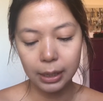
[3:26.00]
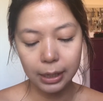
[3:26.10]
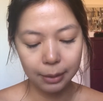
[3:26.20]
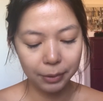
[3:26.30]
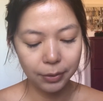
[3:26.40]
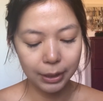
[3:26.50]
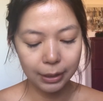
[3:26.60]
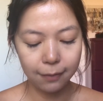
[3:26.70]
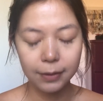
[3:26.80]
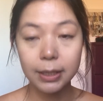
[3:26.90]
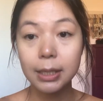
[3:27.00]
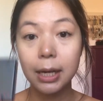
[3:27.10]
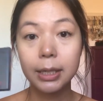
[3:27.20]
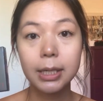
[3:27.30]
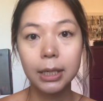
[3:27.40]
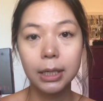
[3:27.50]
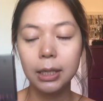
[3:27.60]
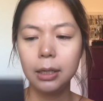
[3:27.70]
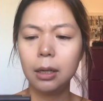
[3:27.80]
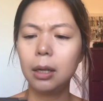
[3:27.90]
I'm using the
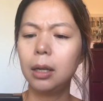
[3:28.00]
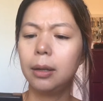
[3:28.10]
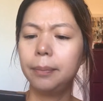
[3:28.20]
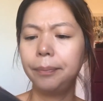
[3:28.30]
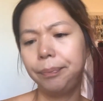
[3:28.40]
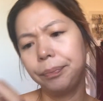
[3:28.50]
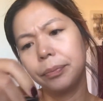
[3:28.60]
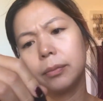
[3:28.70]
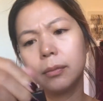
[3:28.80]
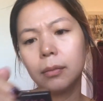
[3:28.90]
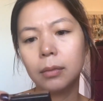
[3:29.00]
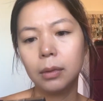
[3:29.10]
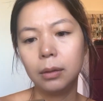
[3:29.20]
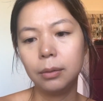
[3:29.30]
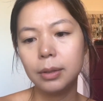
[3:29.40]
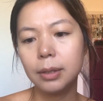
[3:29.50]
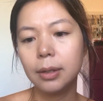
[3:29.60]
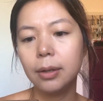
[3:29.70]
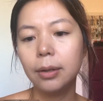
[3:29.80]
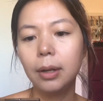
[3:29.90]
Vasanti, what's this
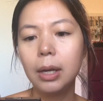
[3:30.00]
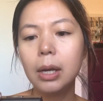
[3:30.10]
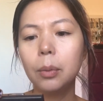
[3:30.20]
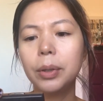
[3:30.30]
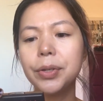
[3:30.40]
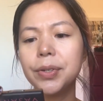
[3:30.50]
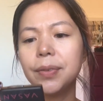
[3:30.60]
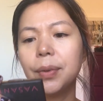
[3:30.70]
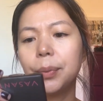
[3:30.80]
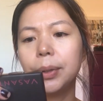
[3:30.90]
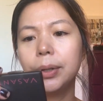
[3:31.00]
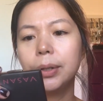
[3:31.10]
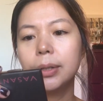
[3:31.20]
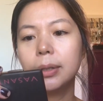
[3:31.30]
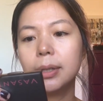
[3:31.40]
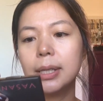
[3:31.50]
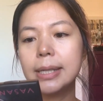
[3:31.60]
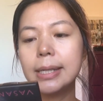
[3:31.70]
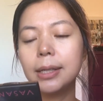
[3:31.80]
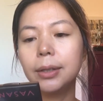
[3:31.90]
called? Wonders of the World
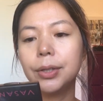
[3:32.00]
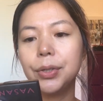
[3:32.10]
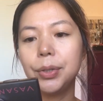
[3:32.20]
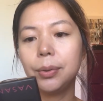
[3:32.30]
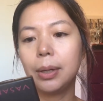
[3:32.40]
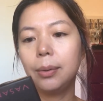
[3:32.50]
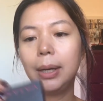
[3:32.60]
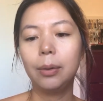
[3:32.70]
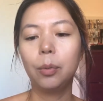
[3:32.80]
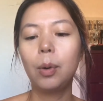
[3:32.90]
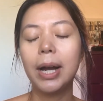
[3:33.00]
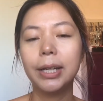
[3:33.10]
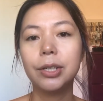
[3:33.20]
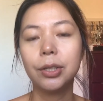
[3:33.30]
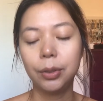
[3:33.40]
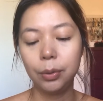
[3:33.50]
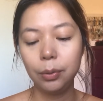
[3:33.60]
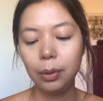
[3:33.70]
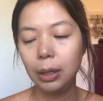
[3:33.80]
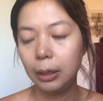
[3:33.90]
Concealer Duo in
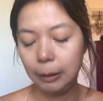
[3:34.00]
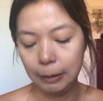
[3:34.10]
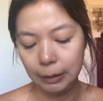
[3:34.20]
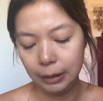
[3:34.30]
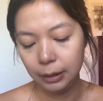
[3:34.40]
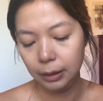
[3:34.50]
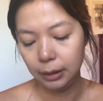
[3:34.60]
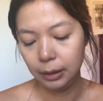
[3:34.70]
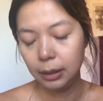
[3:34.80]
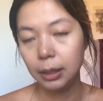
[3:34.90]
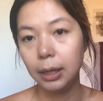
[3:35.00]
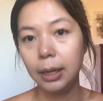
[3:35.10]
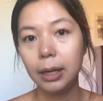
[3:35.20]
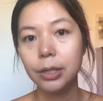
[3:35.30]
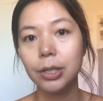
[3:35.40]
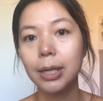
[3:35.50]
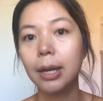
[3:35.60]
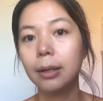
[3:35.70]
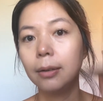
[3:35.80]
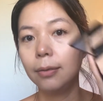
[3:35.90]
Y2. And I just
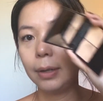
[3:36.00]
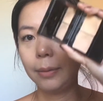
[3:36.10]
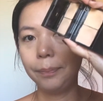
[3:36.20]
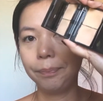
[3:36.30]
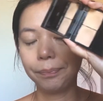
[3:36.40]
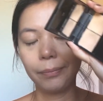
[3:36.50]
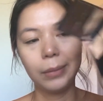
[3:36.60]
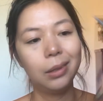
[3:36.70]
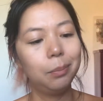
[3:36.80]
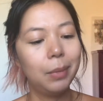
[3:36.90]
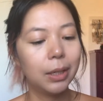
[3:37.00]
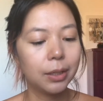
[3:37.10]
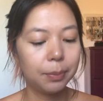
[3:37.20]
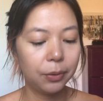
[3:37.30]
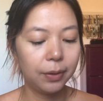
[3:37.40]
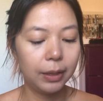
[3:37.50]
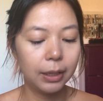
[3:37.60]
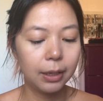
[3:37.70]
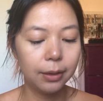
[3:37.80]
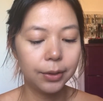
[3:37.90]
kind of mix both of the
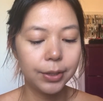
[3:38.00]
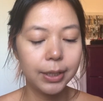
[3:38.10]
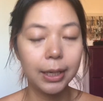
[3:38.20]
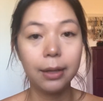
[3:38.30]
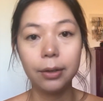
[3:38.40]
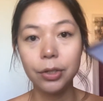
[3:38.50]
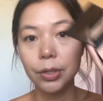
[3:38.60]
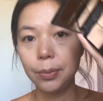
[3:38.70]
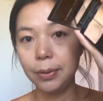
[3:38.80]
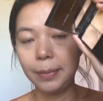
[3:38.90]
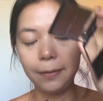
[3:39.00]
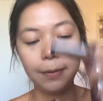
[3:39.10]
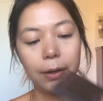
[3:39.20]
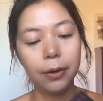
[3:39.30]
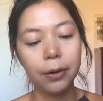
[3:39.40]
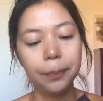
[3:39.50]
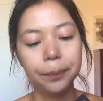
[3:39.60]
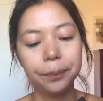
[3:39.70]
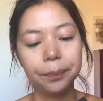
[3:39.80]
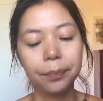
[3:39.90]
colors together just with my finger,
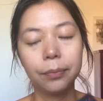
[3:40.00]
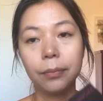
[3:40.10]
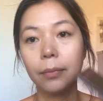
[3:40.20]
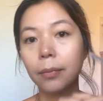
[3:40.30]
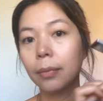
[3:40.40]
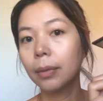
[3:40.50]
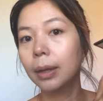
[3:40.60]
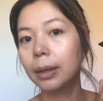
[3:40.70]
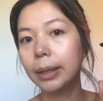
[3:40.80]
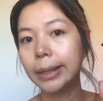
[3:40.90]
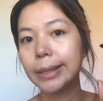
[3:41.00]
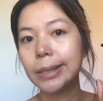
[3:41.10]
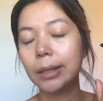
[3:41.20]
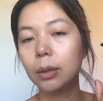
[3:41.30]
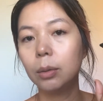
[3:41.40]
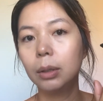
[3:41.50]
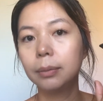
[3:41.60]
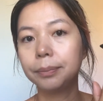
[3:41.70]
like so.